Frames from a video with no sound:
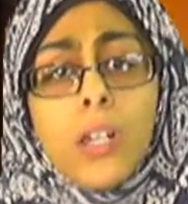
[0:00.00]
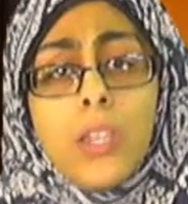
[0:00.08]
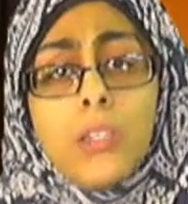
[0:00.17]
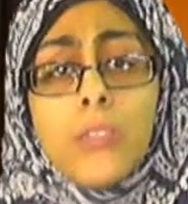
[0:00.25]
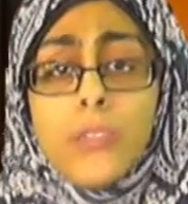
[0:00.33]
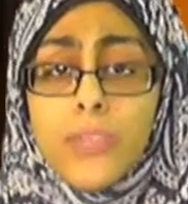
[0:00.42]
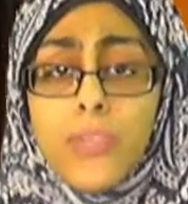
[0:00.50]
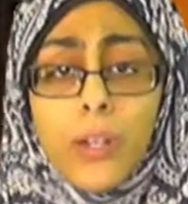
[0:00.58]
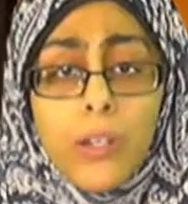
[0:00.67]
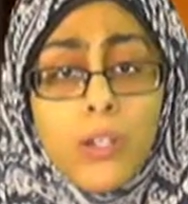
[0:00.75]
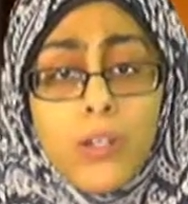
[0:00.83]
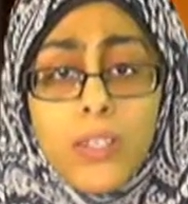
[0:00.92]
So this is very
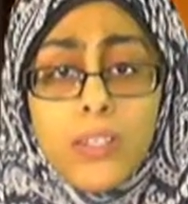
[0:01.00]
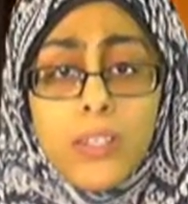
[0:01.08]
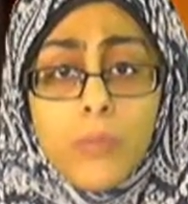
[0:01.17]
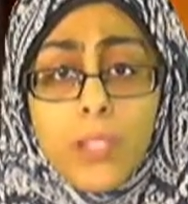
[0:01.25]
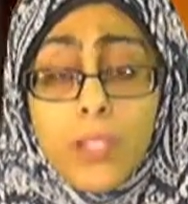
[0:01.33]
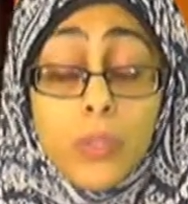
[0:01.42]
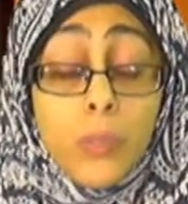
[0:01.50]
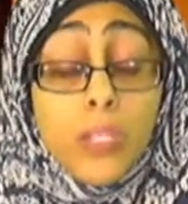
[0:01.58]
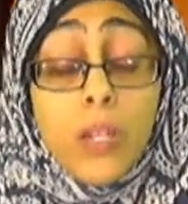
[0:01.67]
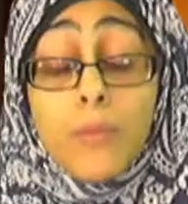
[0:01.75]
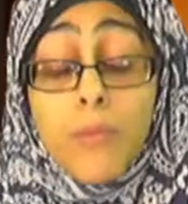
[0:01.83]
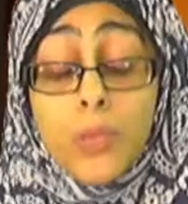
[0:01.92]
interesting, because
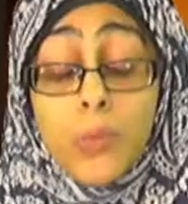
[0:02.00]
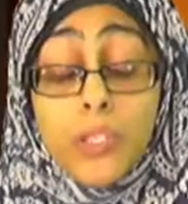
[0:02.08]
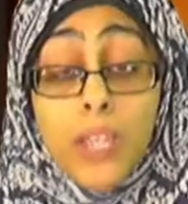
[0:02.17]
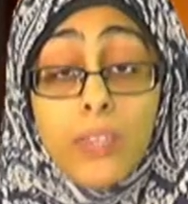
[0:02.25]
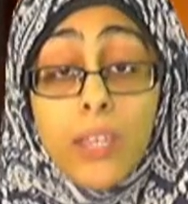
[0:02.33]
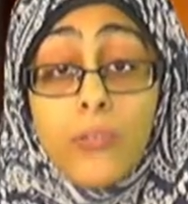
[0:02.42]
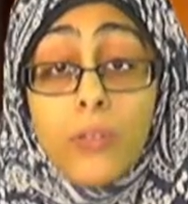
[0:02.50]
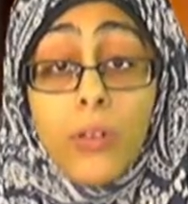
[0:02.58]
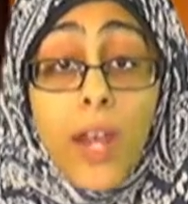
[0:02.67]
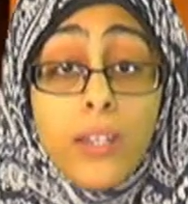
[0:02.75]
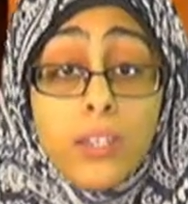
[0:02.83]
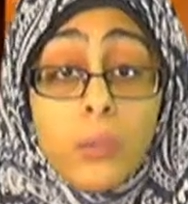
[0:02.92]
sometimes we take that for granted.